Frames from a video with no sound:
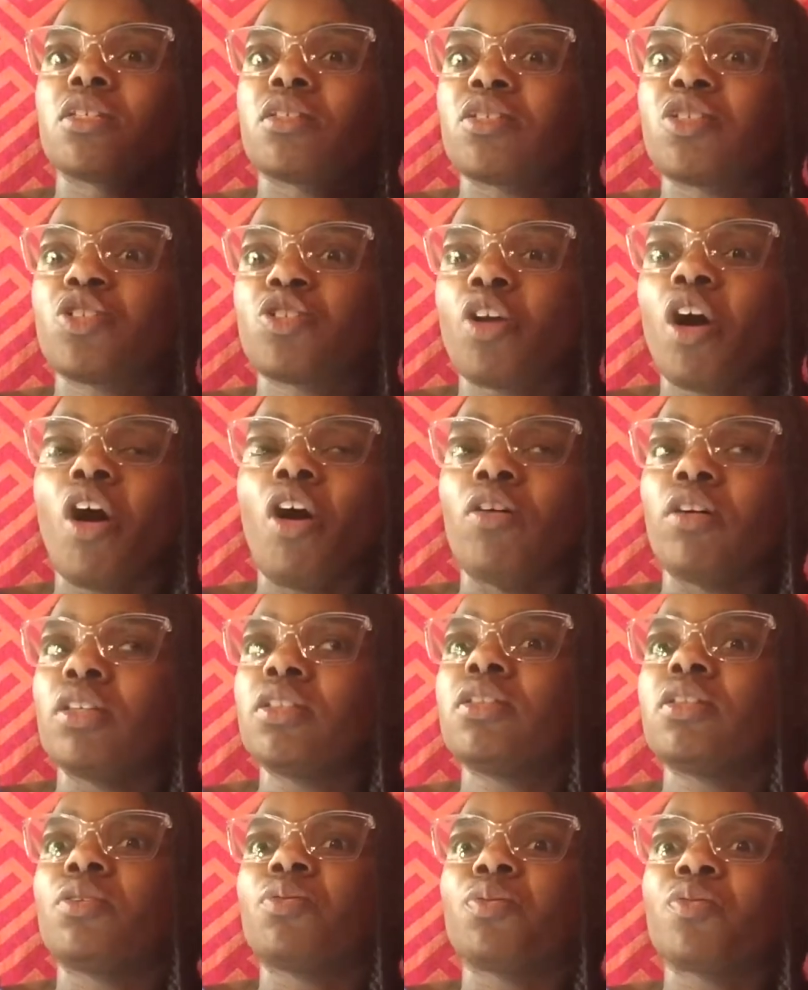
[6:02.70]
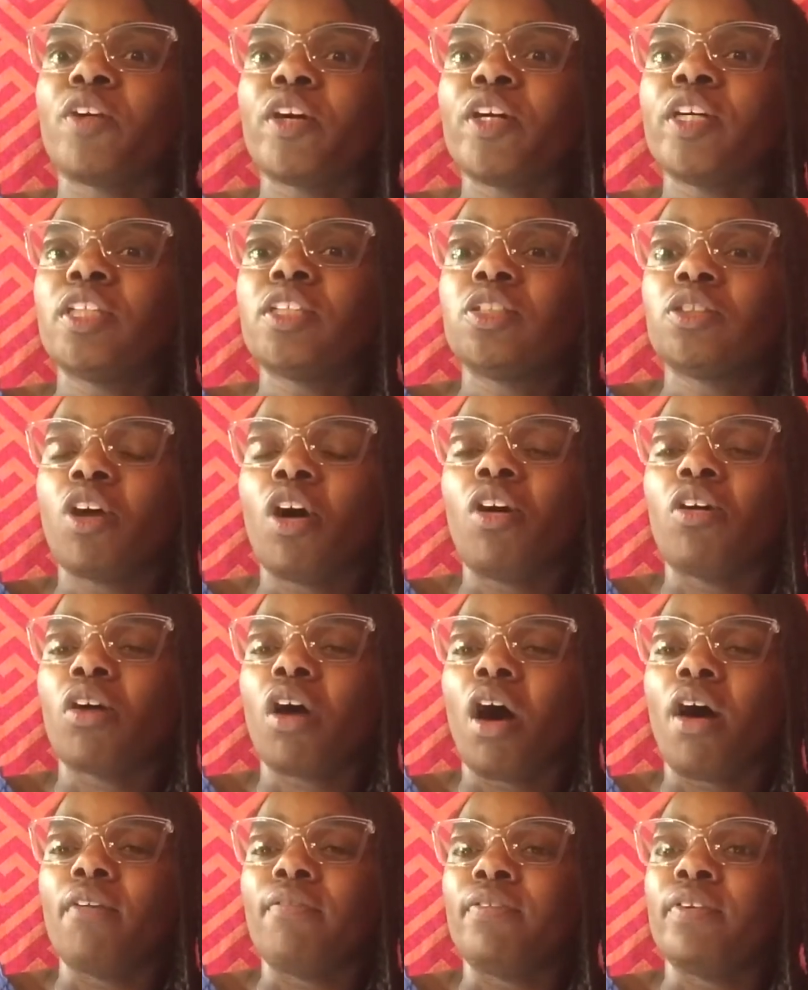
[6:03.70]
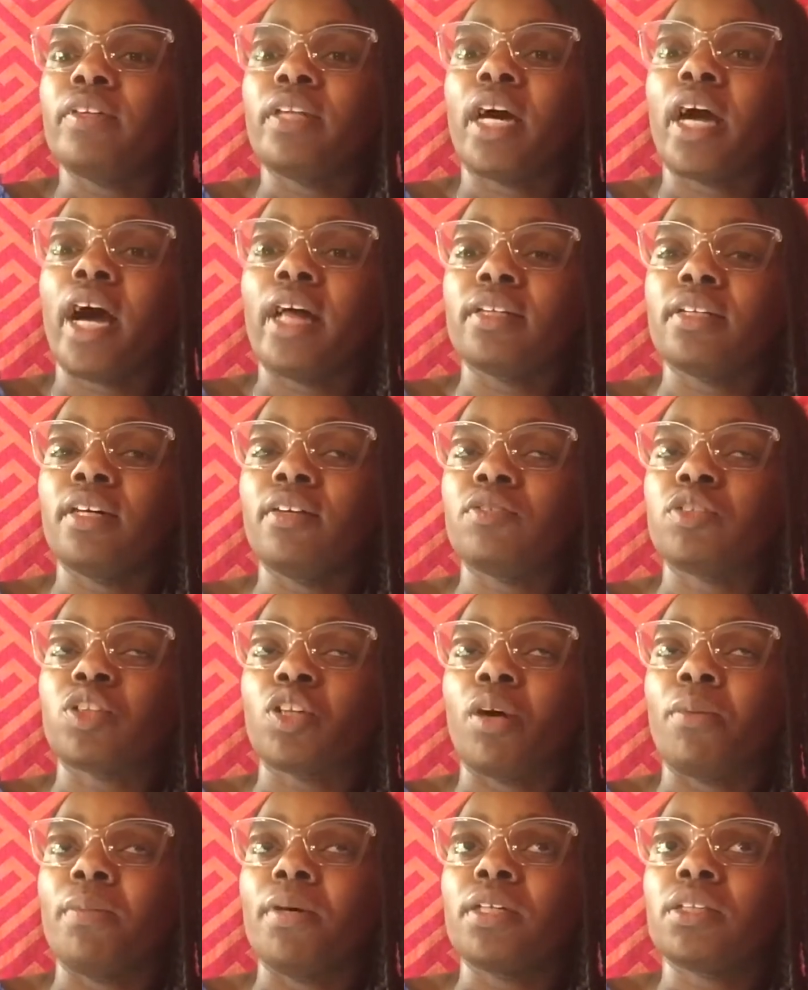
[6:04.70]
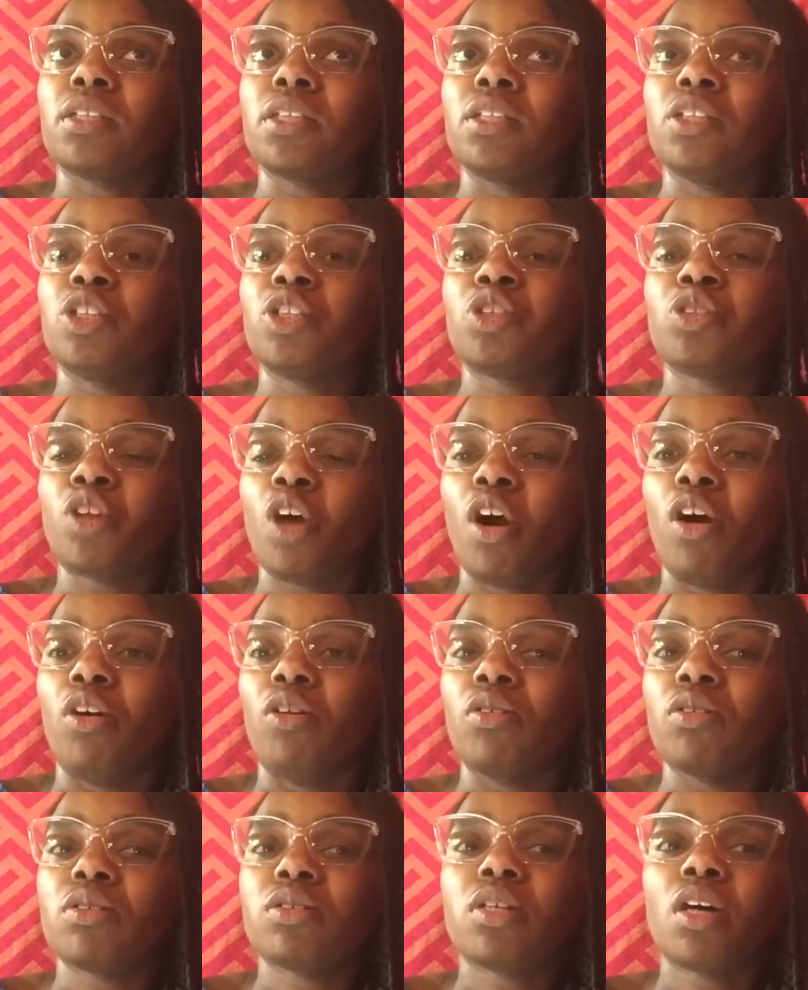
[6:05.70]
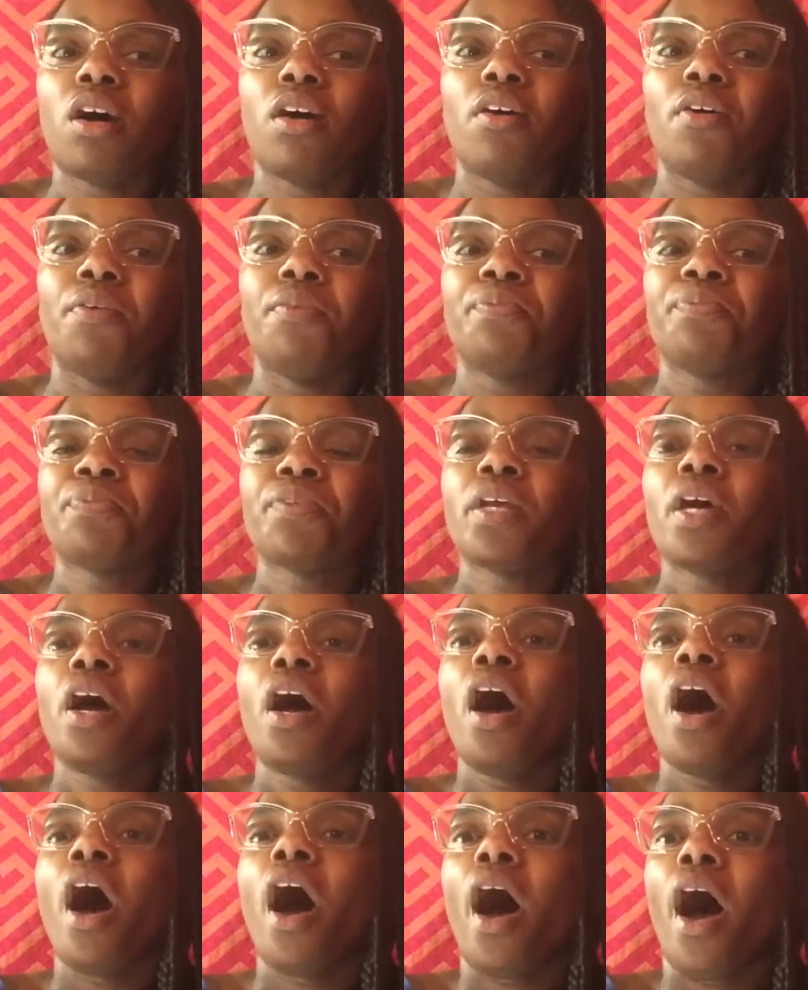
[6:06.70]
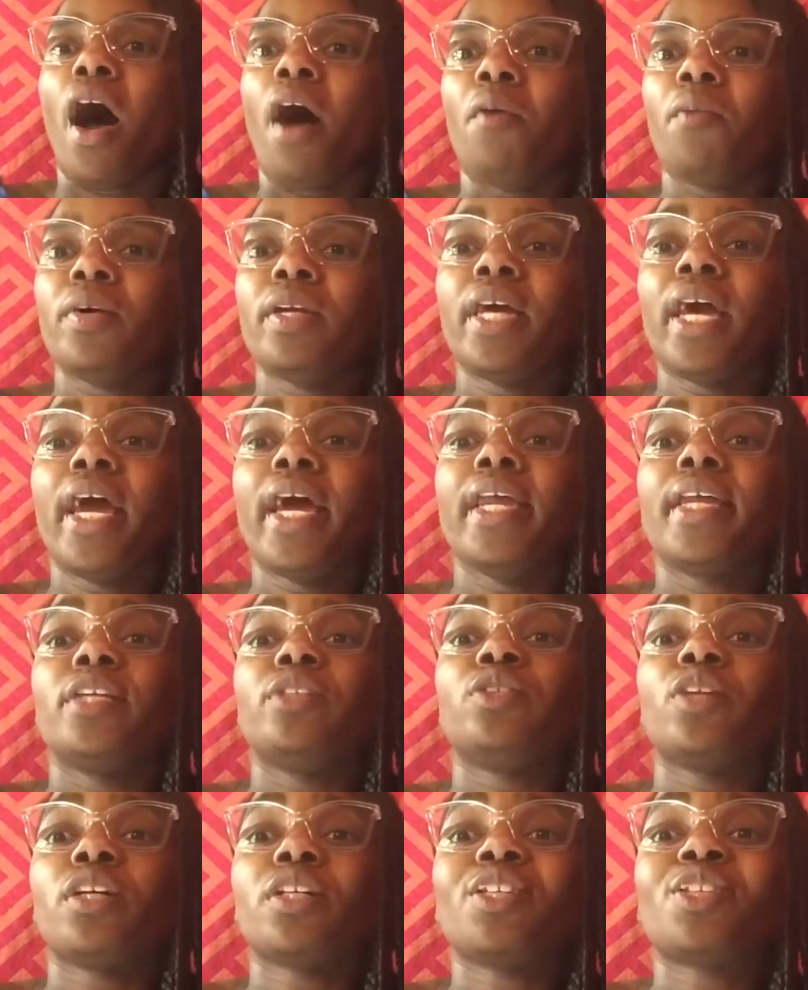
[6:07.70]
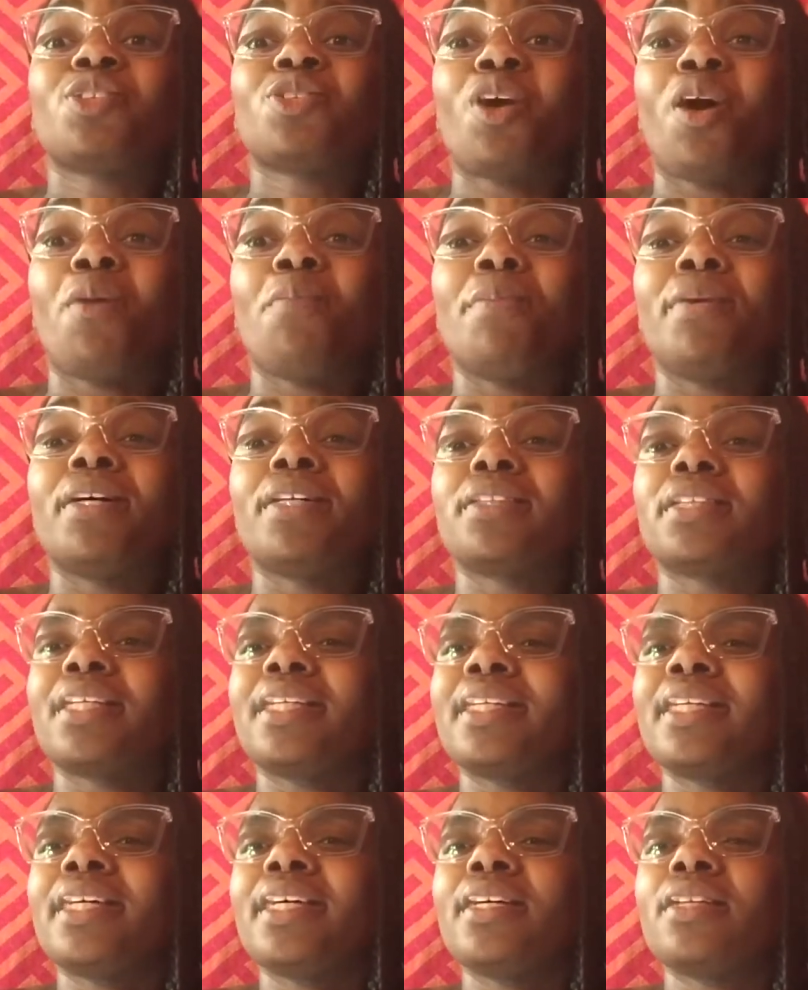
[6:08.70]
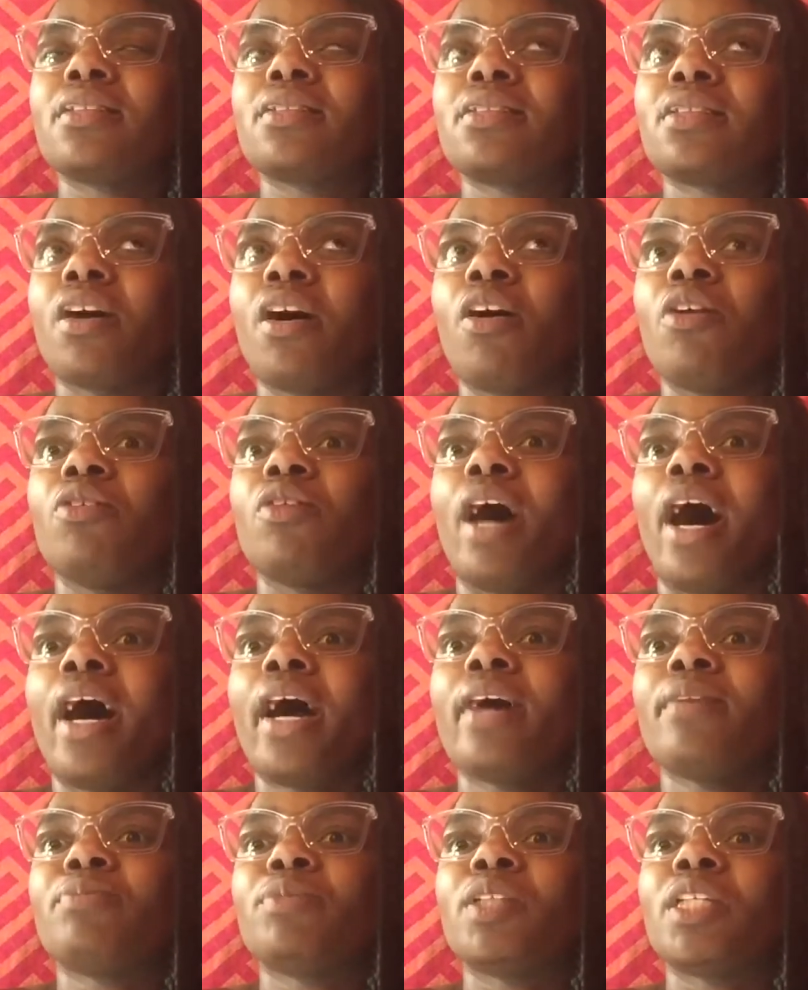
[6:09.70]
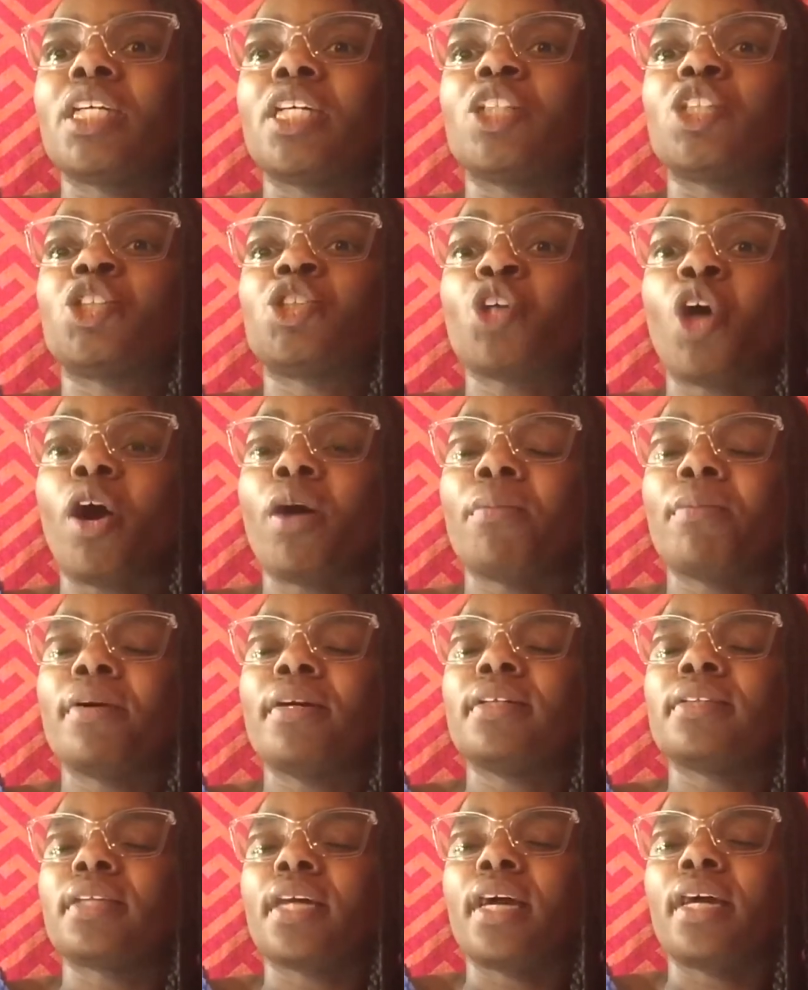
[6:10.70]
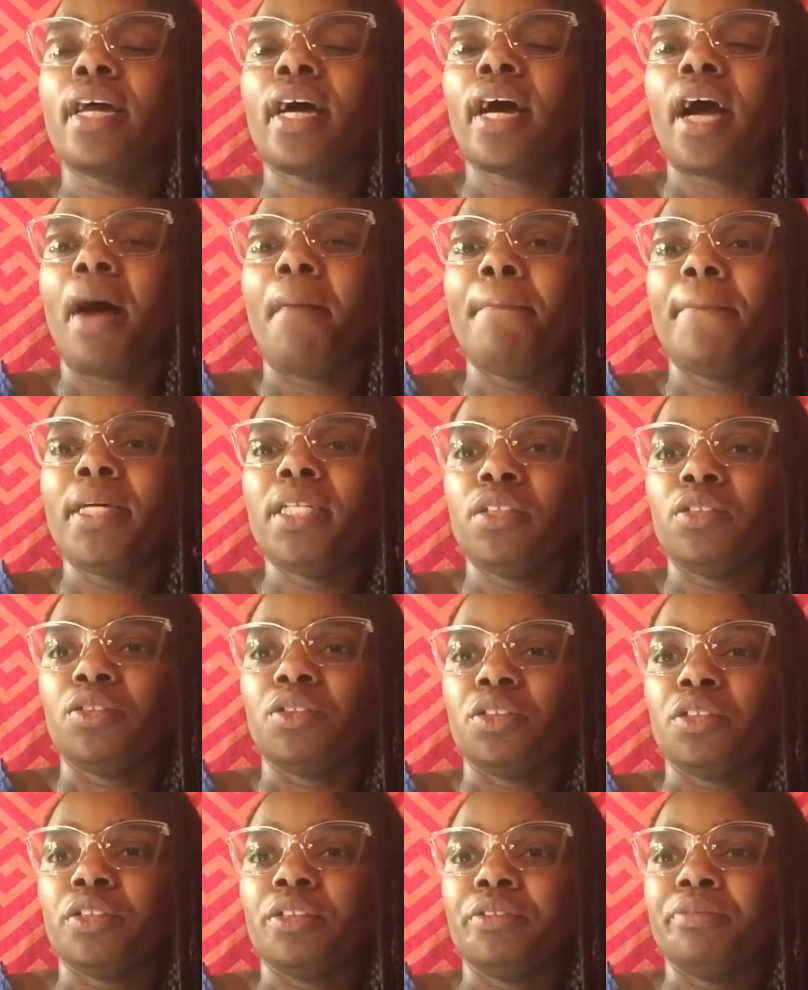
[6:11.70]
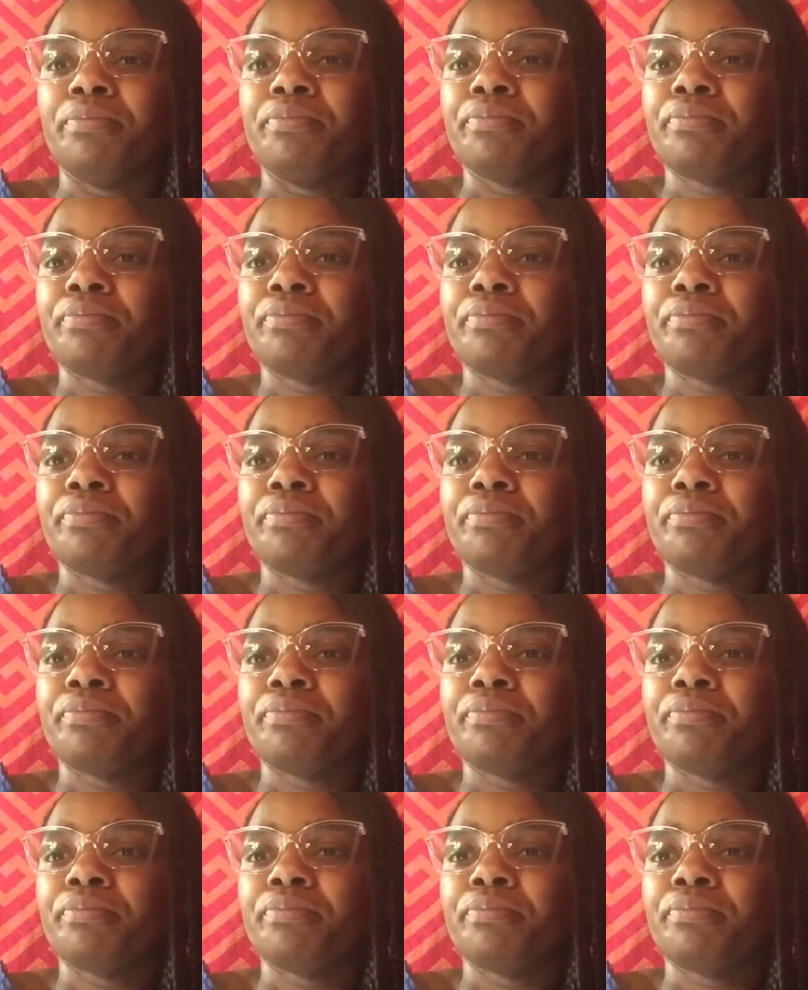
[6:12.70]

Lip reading: strong. It's a very strong coffee. Like, I love Starbucks. It's strong. So I went ahead and drank the Starbucks, and then so I was drinking Starbucks, and I got Benadryl